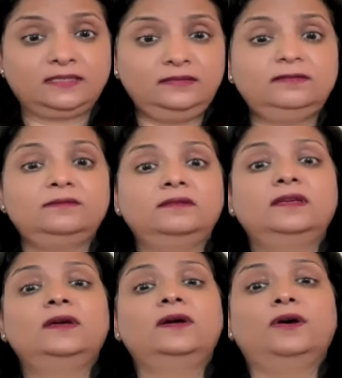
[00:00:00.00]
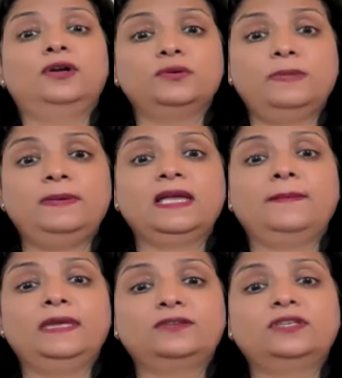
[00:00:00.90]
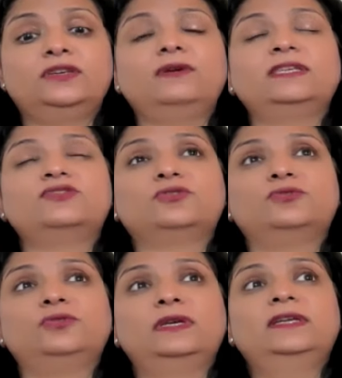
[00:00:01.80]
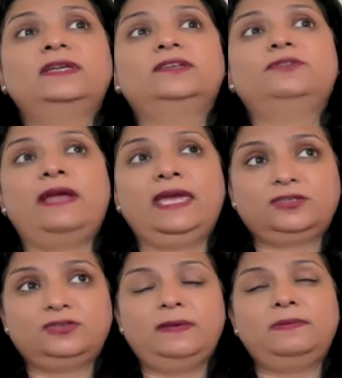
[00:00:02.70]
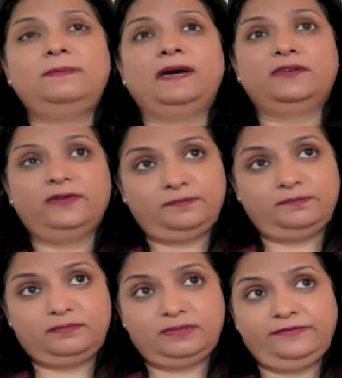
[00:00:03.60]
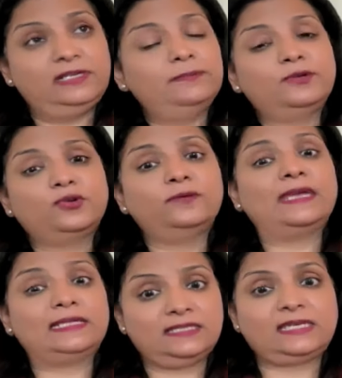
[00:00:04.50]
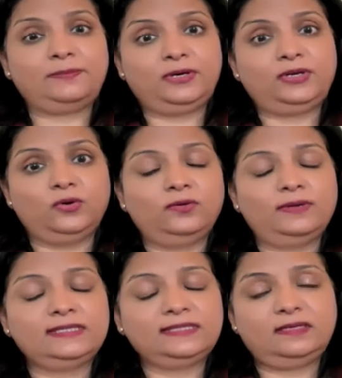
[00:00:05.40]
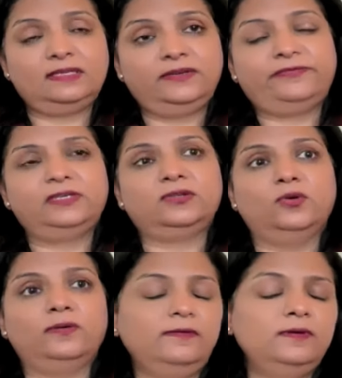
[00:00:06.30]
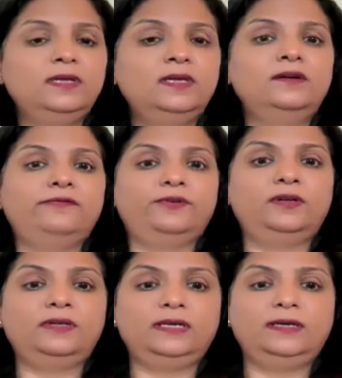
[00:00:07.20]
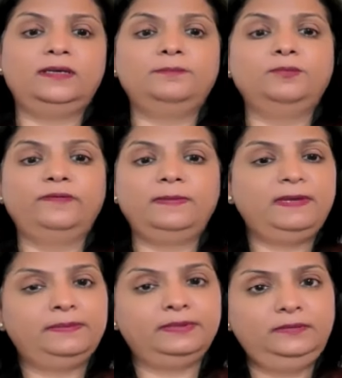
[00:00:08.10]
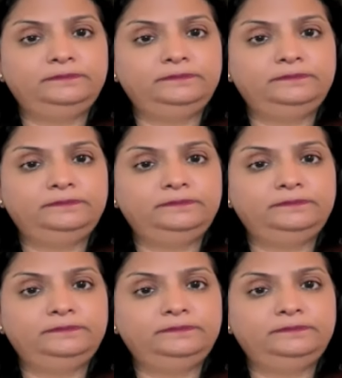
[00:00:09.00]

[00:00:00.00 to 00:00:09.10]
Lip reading: or you may be coming to the US to direct, you may be part of a film crew, that's a separate O, a different O for movie people.